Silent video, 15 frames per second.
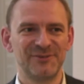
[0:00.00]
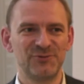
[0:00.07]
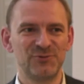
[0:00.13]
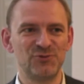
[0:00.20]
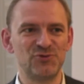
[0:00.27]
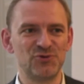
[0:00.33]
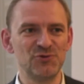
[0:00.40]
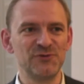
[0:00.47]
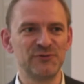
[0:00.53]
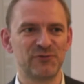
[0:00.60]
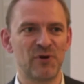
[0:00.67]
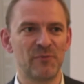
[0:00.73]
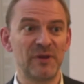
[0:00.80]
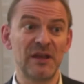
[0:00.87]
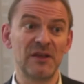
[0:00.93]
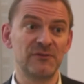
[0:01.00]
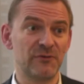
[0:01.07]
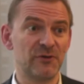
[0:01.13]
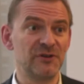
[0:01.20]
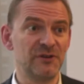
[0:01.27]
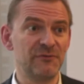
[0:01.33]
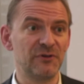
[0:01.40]
to choose from, and that's
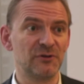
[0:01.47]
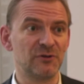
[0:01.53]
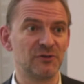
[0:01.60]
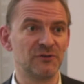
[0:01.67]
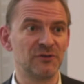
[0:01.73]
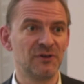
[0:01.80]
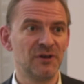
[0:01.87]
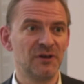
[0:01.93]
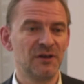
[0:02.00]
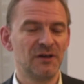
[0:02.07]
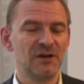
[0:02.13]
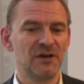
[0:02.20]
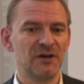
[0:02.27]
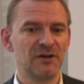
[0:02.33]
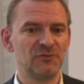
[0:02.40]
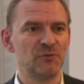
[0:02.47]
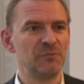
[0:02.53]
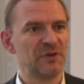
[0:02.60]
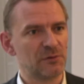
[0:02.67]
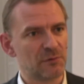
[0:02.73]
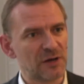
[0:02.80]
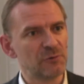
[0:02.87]
very difficult to
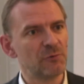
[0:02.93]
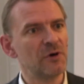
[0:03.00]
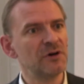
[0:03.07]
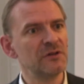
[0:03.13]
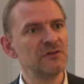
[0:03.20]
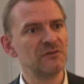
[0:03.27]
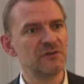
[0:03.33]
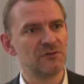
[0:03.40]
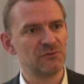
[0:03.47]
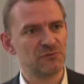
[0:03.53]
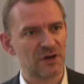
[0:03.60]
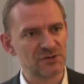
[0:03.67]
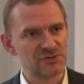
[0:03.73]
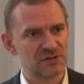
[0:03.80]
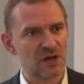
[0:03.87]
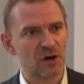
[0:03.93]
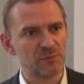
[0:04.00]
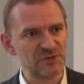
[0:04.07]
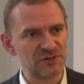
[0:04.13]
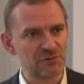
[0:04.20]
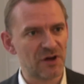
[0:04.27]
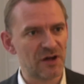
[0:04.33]
pick the right ones and to actually
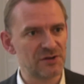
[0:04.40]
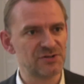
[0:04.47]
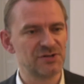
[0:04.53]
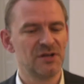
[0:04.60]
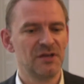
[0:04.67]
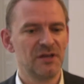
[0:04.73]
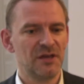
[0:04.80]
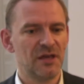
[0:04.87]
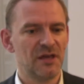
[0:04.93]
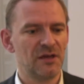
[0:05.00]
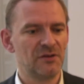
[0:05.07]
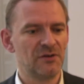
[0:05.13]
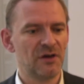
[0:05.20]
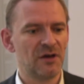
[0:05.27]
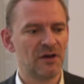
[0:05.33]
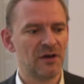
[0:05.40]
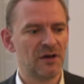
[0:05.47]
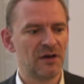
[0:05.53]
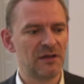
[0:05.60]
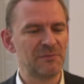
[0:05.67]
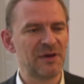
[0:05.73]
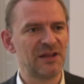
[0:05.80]
arbitrage and
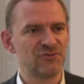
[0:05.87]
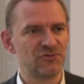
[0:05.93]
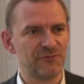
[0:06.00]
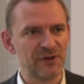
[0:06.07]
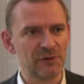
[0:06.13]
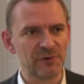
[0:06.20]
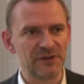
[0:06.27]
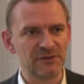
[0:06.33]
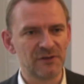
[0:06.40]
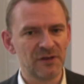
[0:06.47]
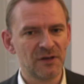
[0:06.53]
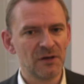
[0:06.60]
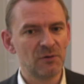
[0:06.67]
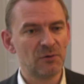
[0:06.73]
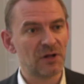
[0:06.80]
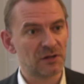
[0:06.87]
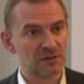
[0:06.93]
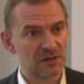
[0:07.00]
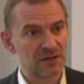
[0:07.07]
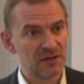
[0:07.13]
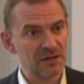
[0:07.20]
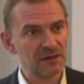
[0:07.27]
manage the fill rate.
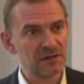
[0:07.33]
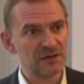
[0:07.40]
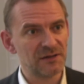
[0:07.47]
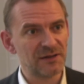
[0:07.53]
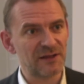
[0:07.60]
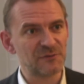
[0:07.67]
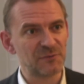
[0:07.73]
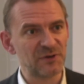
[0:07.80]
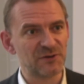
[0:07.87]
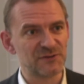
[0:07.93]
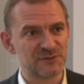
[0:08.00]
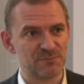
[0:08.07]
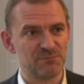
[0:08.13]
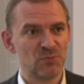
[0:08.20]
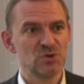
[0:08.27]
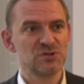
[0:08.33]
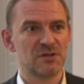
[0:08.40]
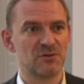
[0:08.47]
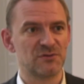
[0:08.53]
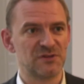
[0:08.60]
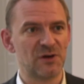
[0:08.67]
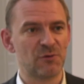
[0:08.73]
Well, clearly that's because most of
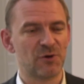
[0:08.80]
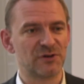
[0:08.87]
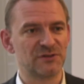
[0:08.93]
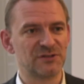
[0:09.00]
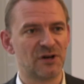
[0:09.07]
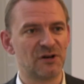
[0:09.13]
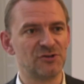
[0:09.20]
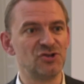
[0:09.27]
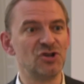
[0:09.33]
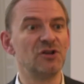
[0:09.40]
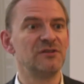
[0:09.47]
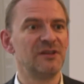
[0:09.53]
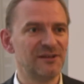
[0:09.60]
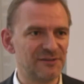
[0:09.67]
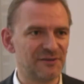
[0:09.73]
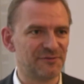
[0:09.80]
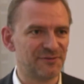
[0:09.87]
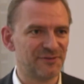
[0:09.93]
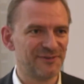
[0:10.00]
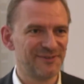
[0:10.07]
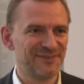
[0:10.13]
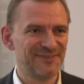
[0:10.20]
those networks are
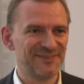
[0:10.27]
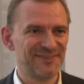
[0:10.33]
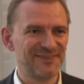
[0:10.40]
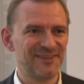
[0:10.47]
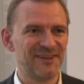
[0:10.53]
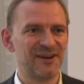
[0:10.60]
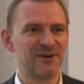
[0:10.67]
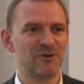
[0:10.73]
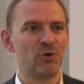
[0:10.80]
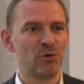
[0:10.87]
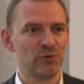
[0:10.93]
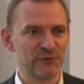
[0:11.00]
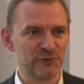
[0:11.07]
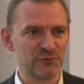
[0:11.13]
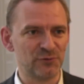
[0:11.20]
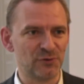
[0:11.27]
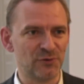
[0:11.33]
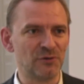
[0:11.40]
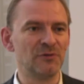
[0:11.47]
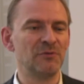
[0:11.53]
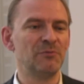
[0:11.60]
non-native. They're old school,